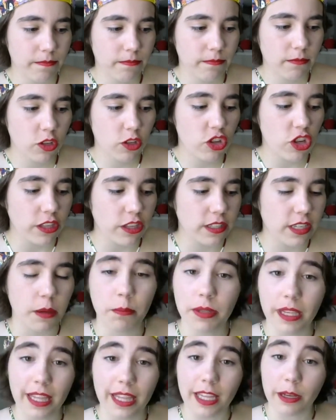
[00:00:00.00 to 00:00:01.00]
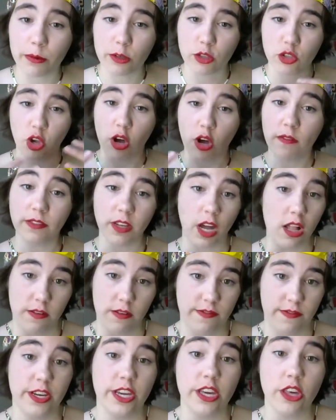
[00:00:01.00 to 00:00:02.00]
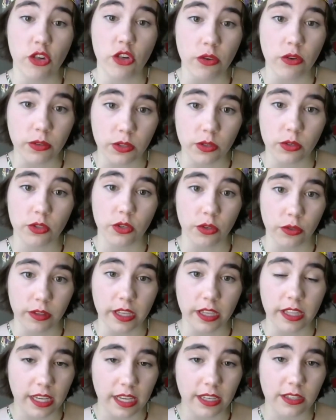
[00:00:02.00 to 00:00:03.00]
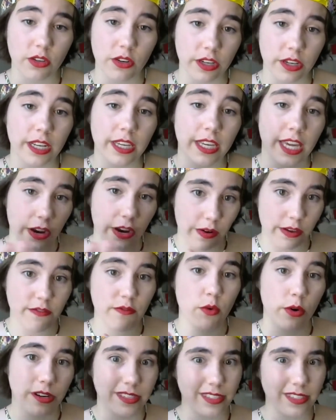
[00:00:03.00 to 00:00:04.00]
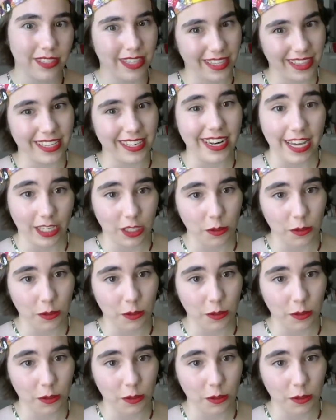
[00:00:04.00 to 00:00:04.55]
she's completely resolved all of her issues. There's certainly things that are going to carry forward into like the next